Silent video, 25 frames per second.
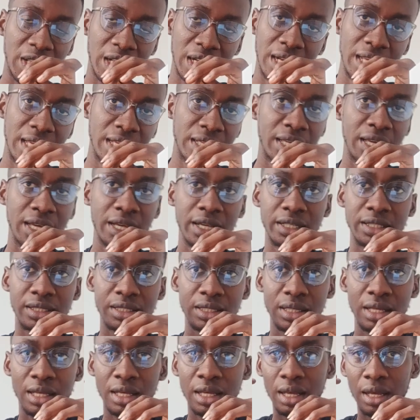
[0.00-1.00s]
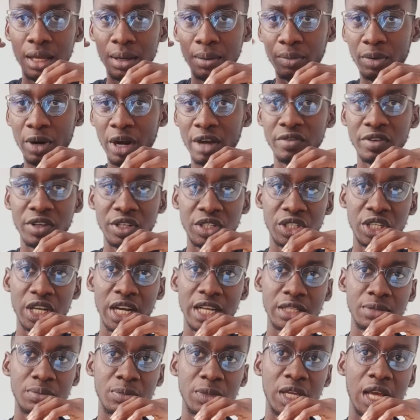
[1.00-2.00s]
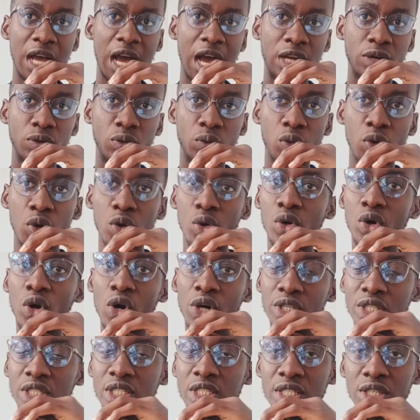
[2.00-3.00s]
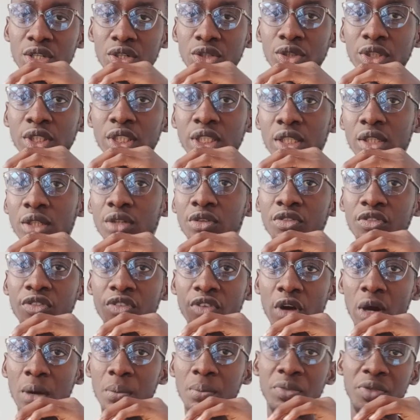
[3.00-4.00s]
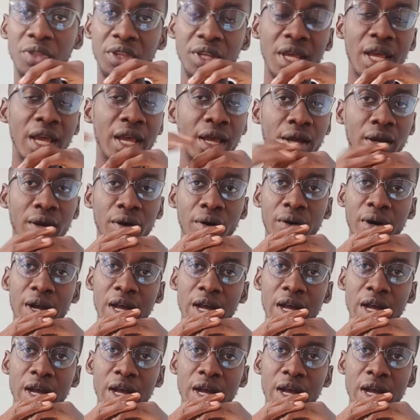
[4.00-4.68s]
Click it, private chat me, and we'll continue from there.